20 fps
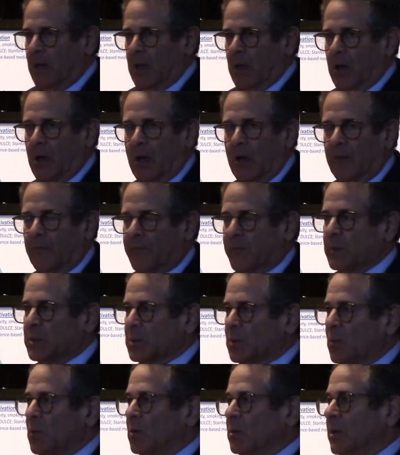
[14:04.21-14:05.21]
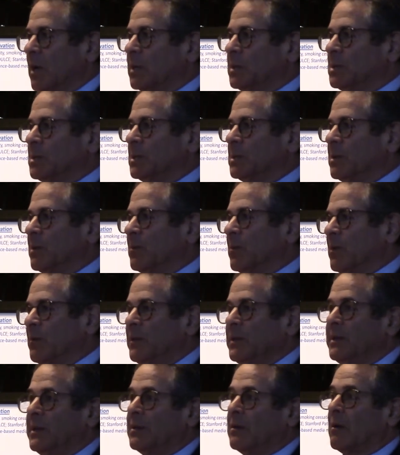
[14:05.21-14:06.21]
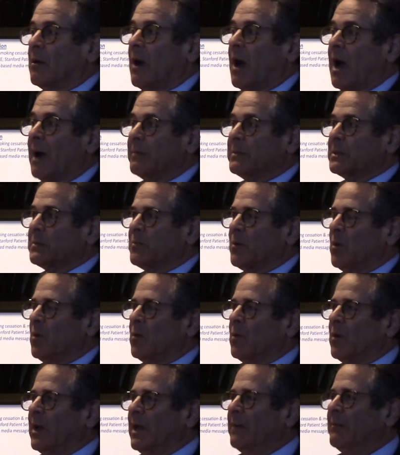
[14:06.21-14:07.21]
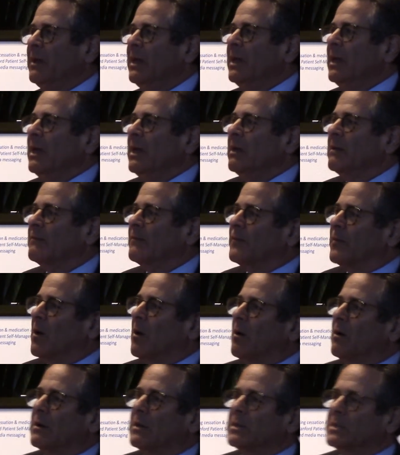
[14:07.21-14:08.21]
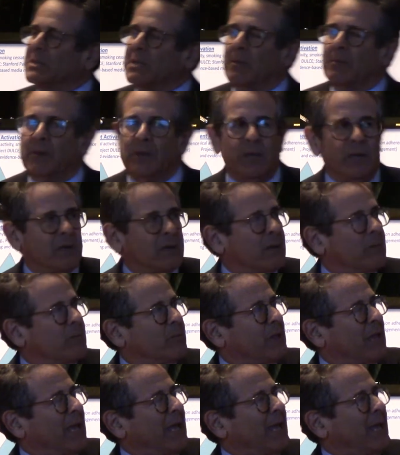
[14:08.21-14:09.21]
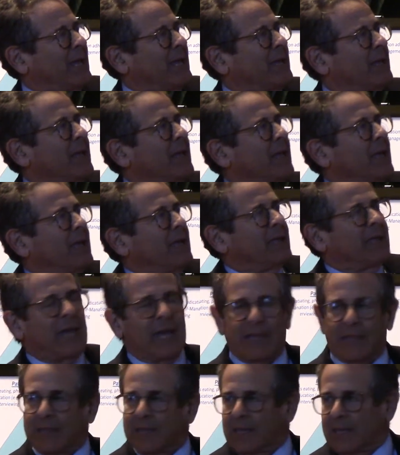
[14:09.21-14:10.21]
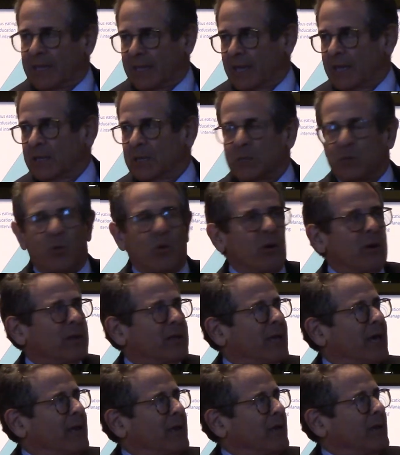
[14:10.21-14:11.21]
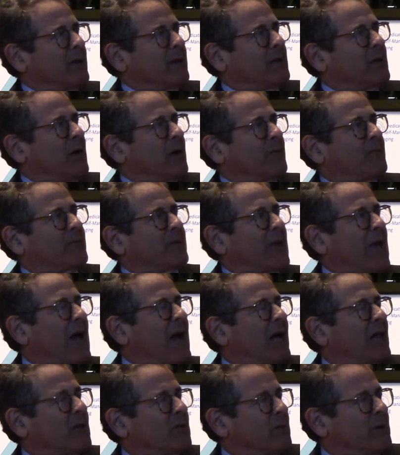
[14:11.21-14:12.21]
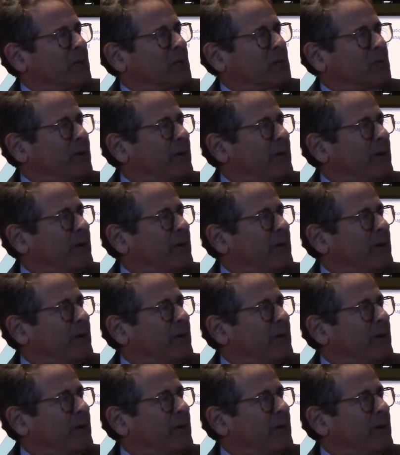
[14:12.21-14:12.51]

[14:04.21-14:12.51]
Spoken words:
for school lunches. And when we did our HOPS program in Florida, somebody complained that the kids weren't getting enough calories.